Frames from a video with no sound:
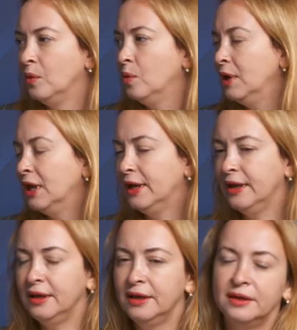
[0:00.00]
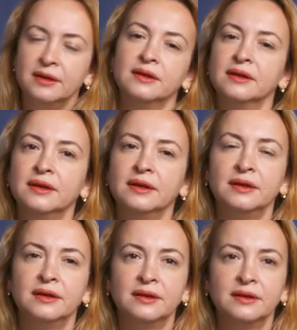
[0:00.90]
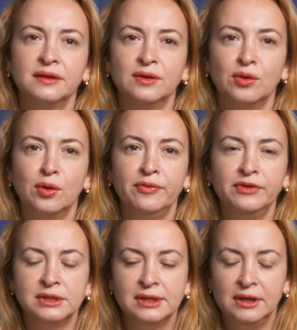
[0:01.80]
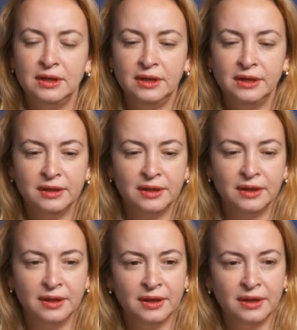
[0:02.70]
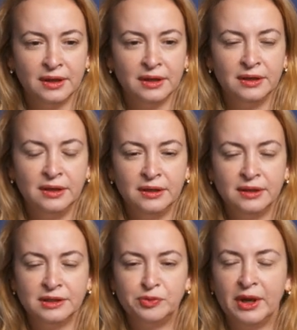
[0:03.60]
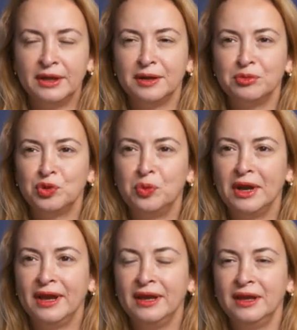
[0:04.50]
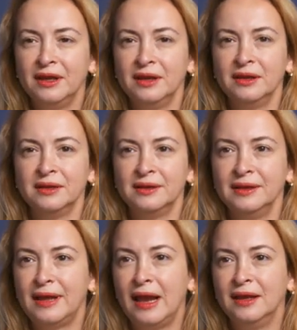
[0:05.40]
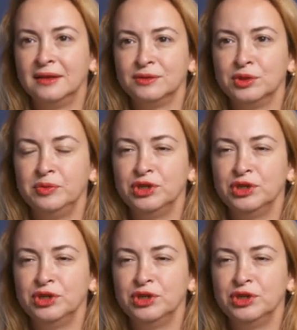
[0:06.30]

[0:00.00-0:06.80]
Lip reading: Well, I obviously didn't expect him to play the Italian with